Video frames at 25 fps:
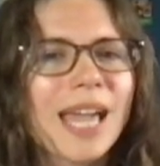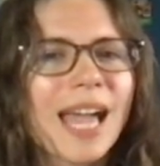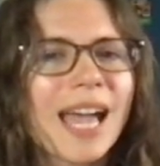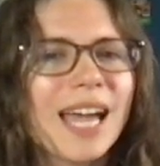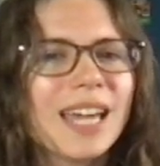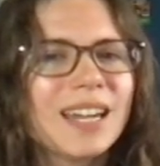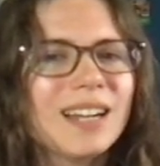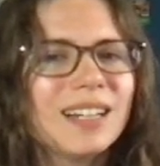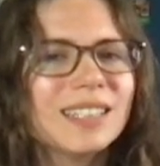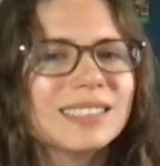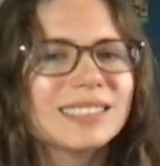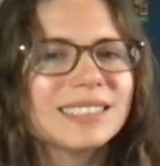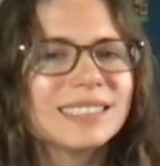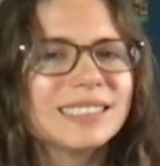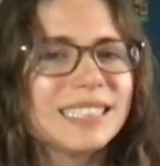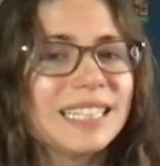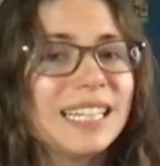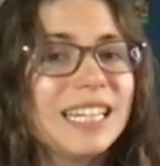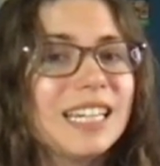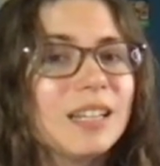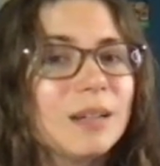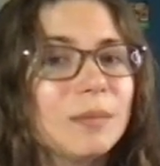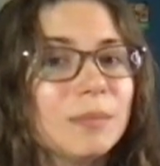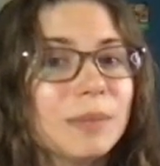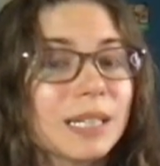cannot
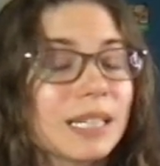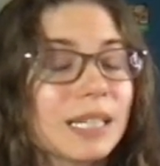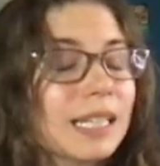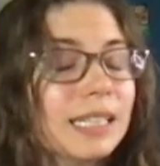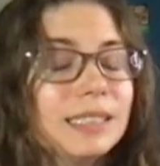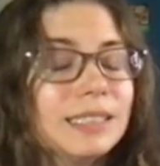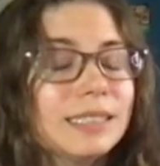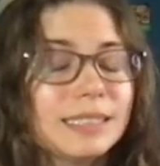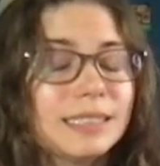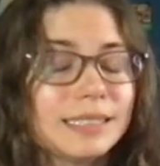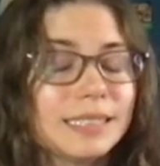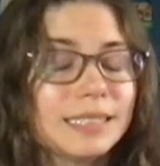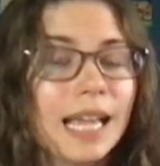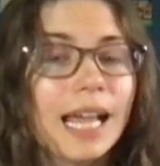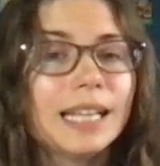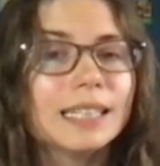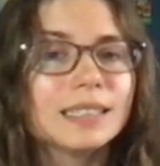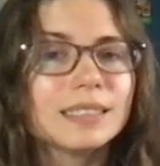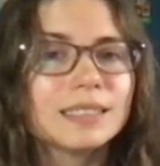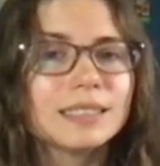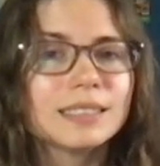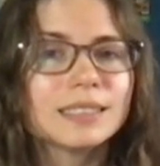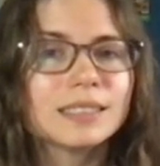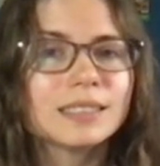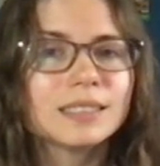see but can
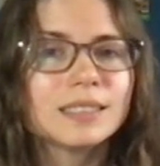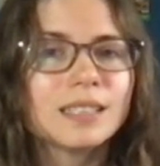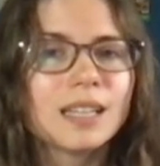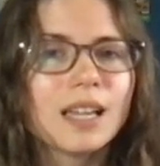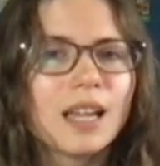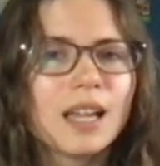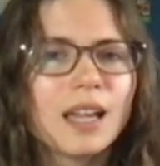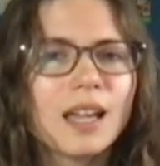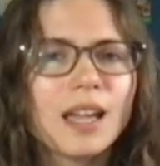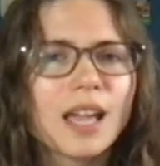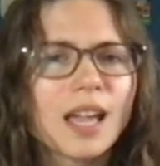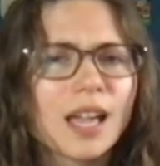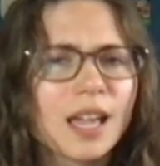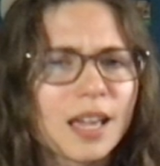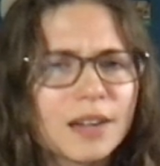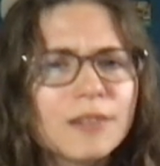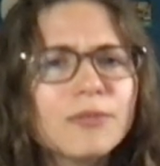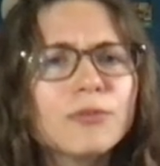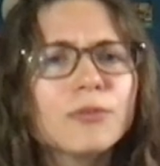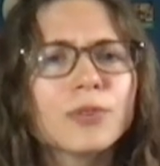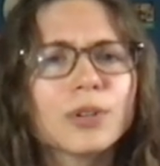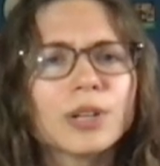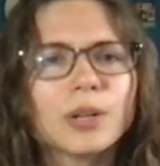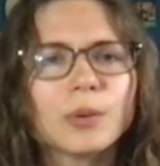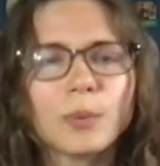sense
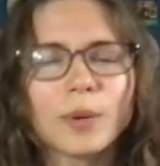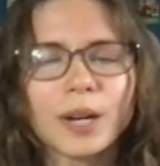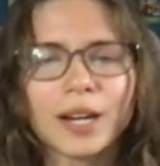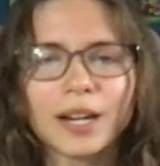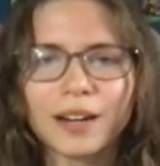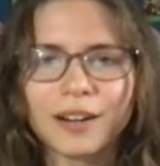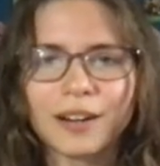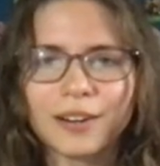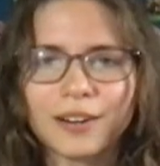everywhere?